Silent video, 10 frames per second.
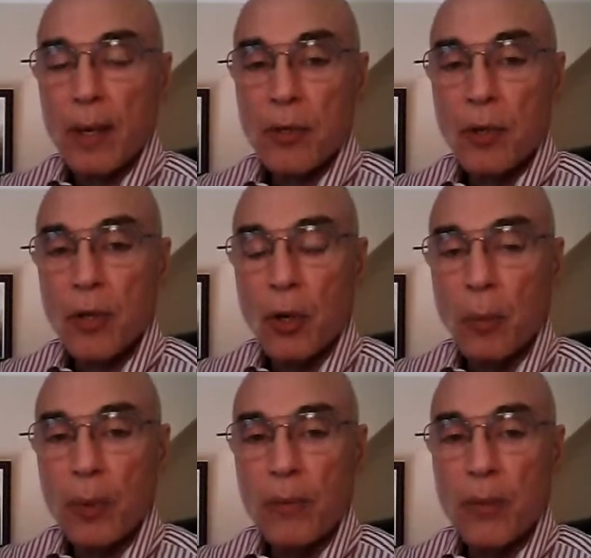
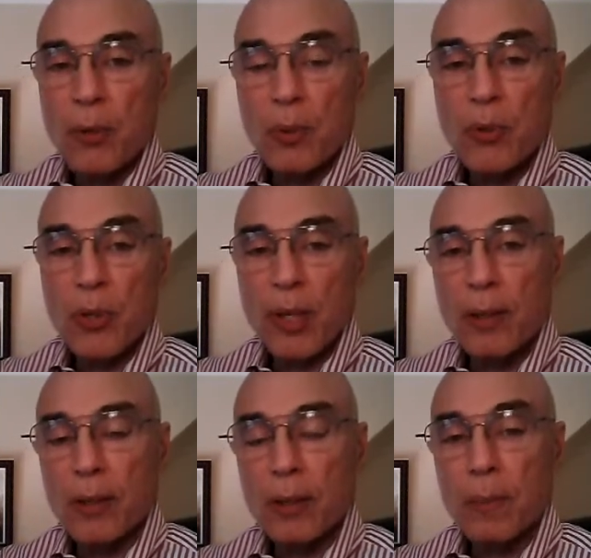scope of this
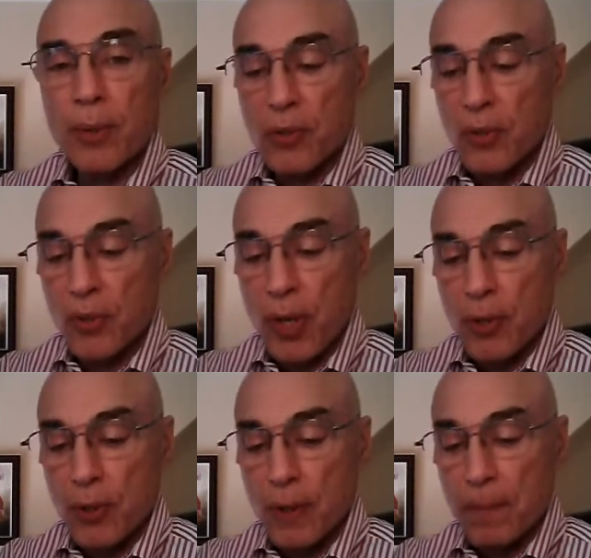particular
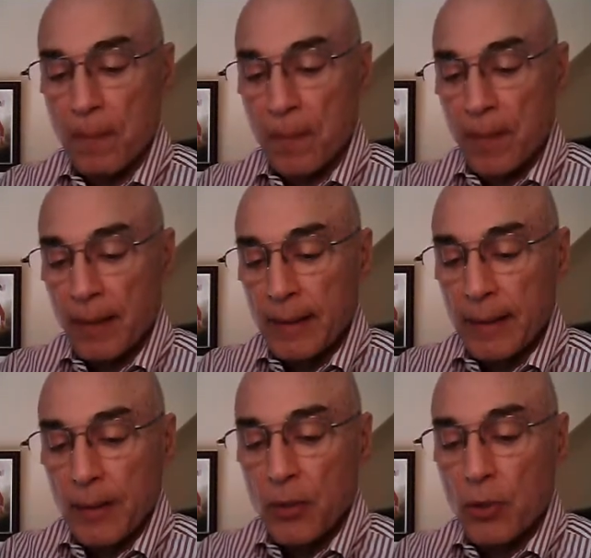presentation.
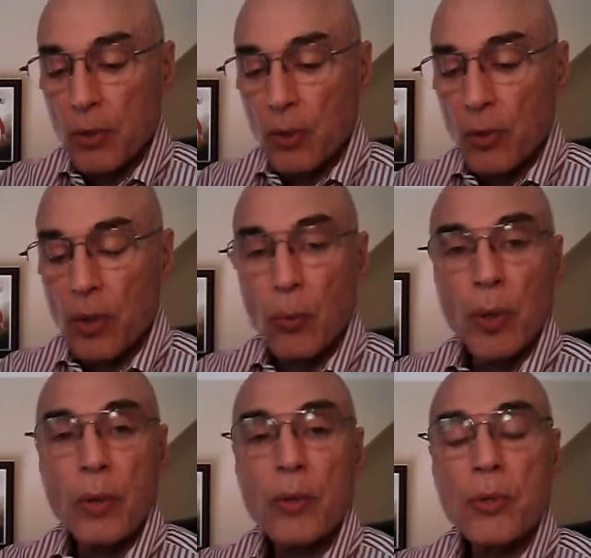This story
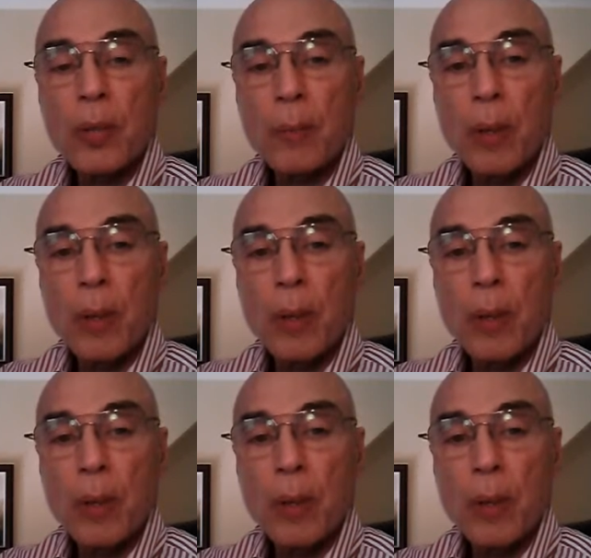was